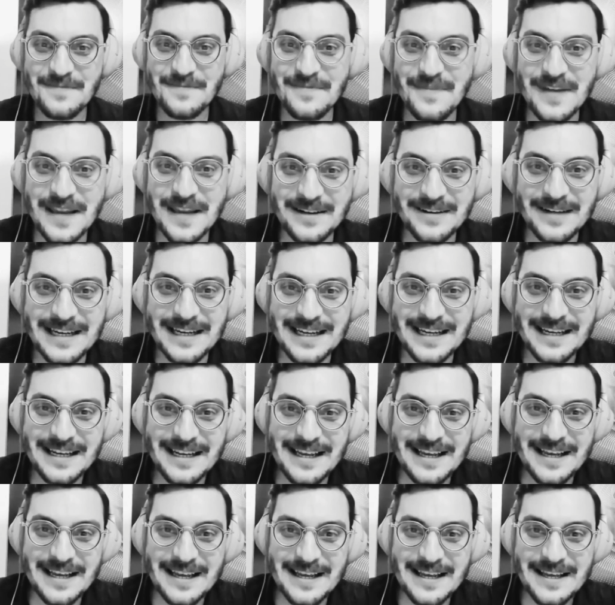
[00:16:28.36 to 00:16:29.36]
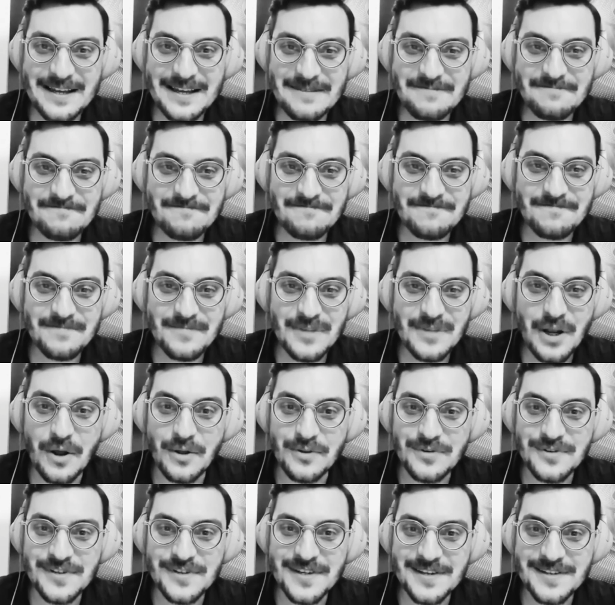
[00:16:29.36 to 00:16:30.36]
very
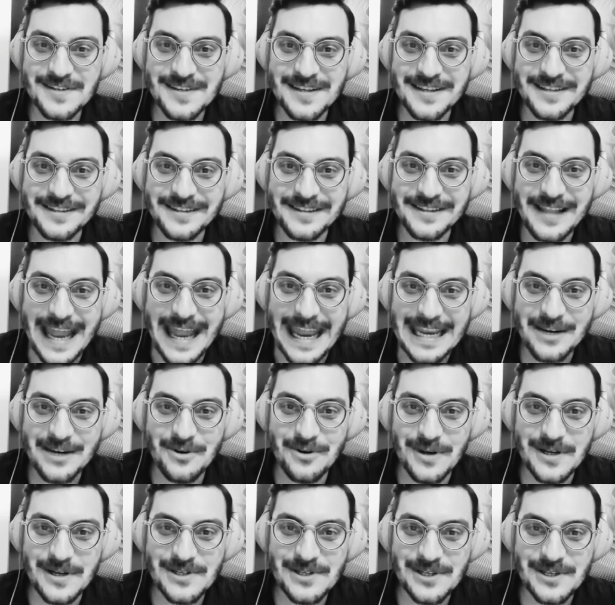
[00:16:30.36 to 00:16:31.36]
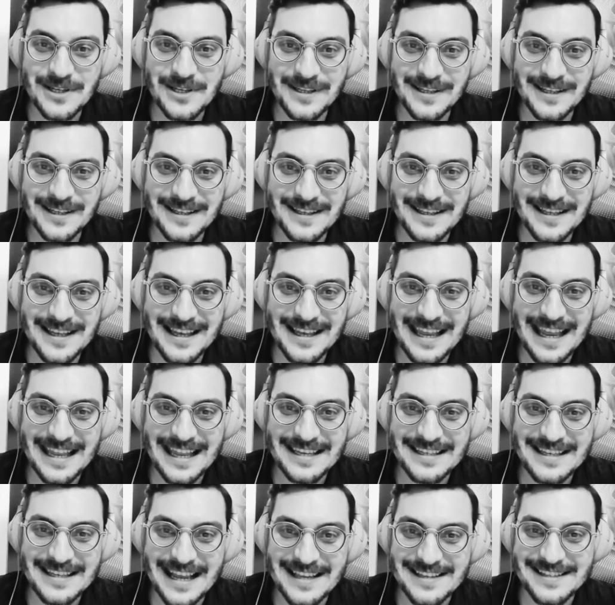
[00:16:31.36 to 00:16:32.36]
consistent language
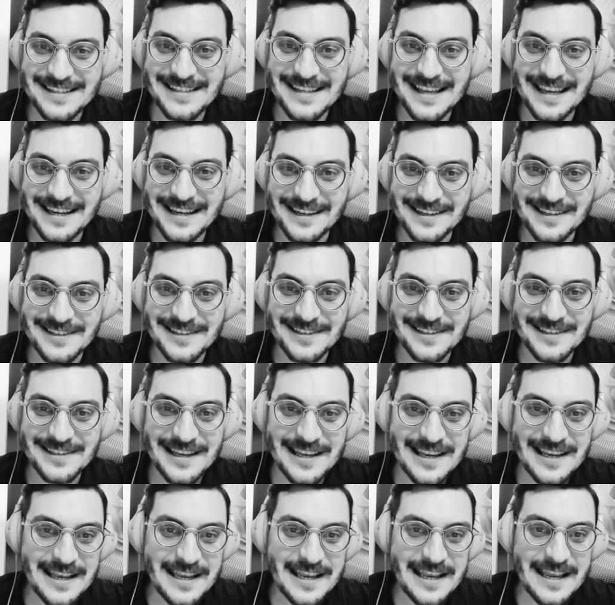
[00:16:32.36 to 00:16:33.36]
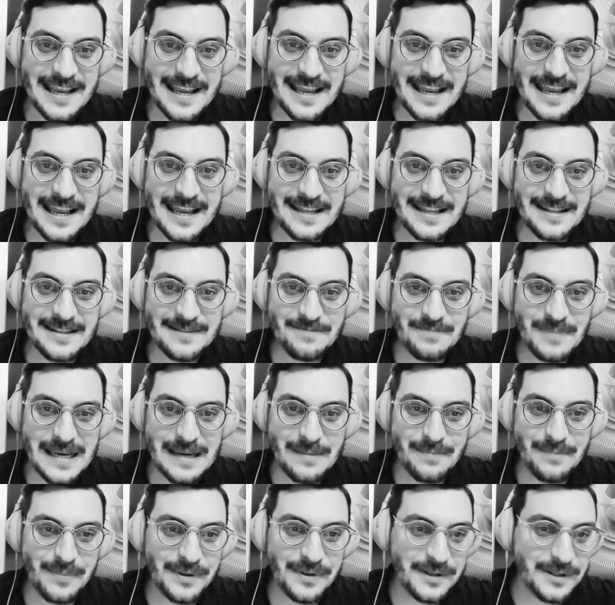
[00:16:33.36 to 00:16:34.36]
and aesthetics in
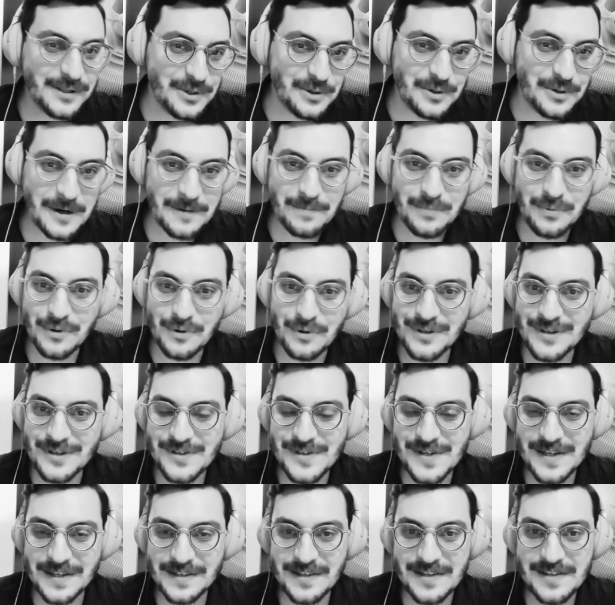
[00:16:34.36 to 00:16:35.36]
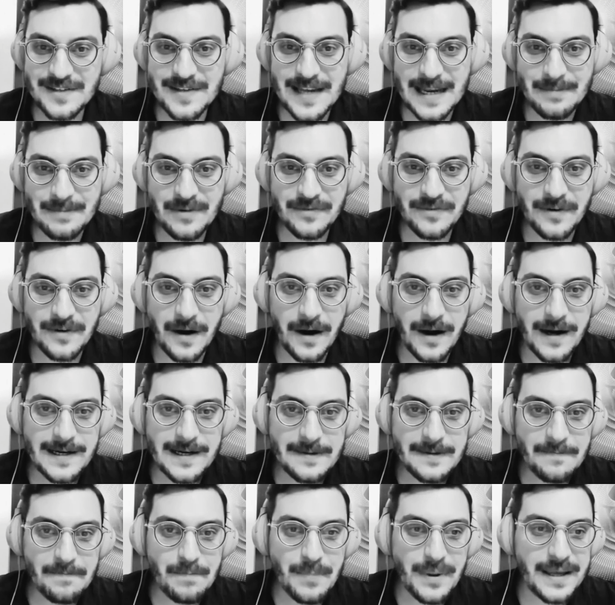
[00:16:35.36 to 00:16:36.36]
people who are producing this type of
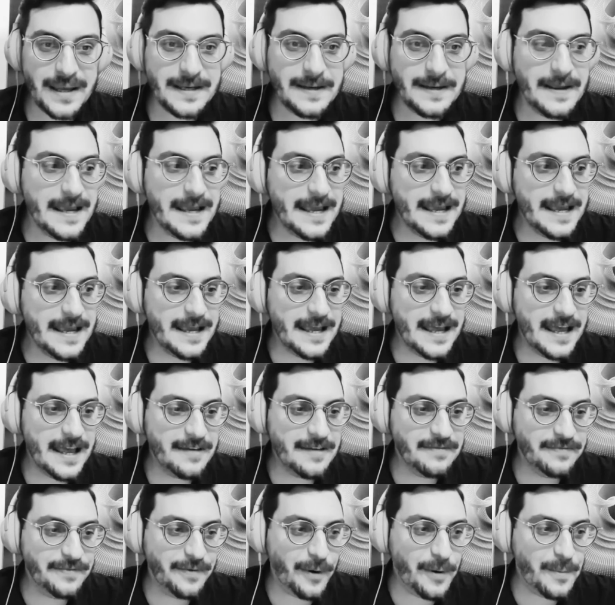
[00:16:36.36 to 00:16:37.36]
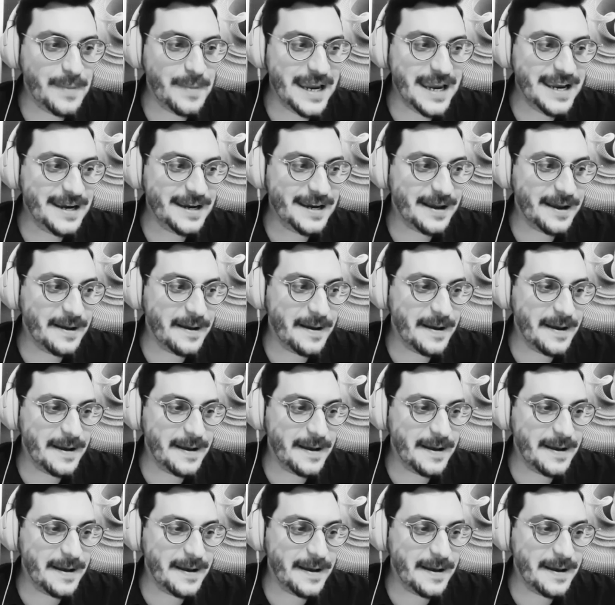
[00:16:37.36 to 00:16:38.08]
art. But for me,